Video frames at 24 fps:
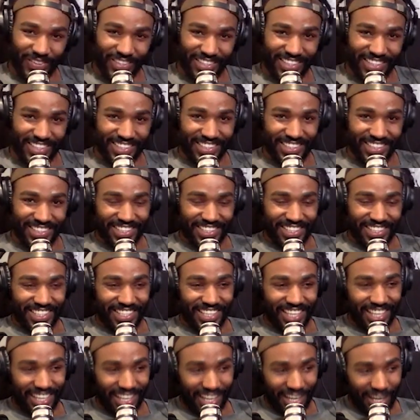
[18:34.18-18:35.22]
Uh,
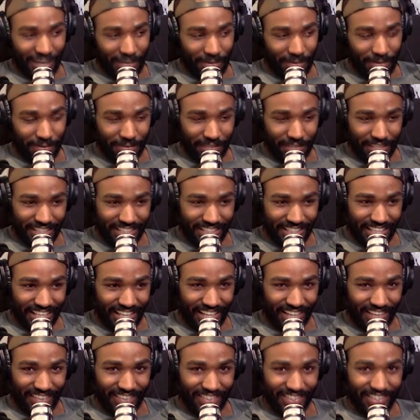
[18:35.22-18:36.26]
yeah, calm go. the fuck
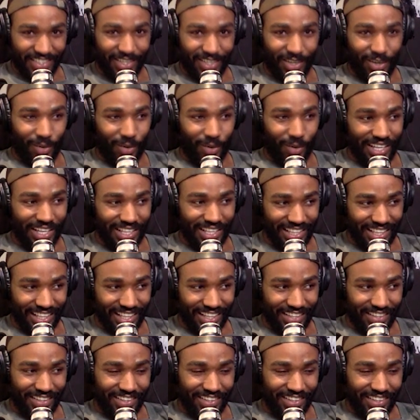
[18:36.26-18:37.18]
down. Go right. Yeah.